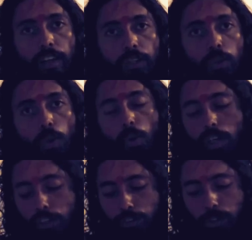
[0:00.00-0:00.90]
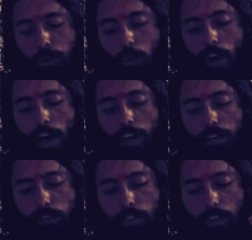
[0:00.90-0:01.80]
So if you
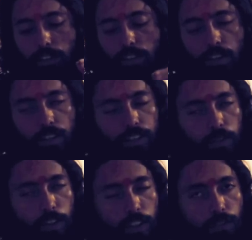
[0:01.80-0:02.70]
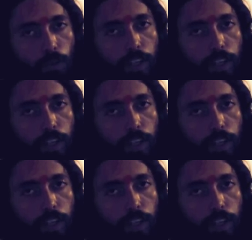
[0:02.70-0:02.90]
are a journalist working for